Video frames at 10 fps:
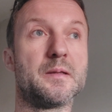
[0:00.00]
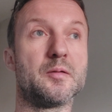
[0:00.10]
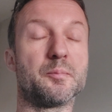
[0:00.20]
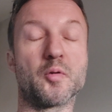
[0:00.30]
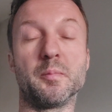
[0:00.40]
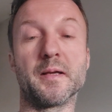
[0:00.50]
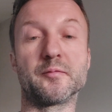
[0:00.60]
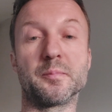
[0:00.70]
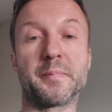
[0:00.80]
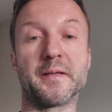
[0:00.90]
You'll probably have
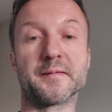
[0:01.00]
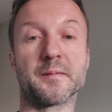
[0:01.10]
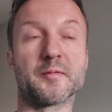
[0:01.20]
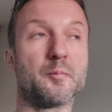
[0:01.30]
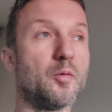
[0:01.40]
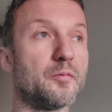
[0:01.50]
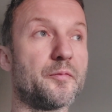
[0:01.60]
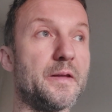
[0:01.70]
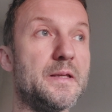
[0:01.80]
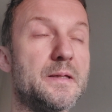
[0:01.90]
to pay some small
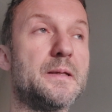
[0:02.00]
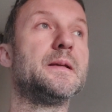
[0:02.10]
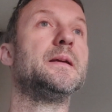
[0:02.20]
fee.